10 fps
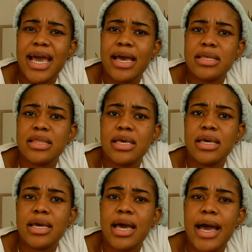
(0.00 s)
I
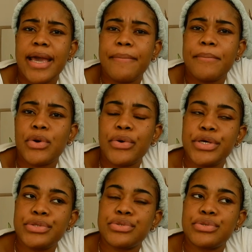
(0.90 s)
think I am
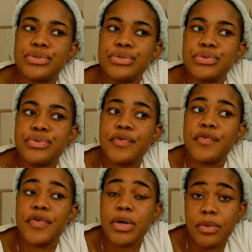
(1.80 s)
going to
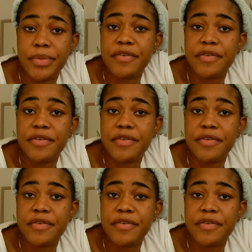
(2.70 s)
film